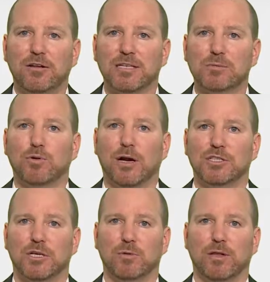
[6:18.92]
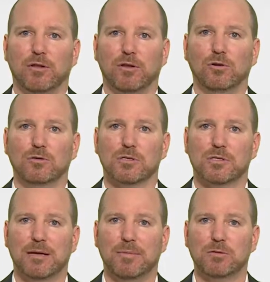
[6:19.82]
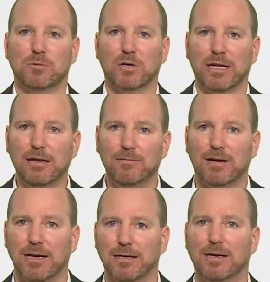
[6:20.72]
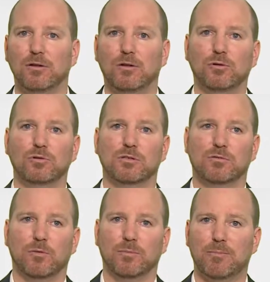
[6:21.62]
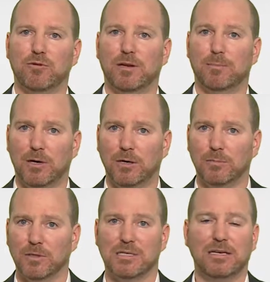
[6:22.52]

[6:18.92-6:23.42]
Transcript: this project with other users. That means we want to invite other users from different departments,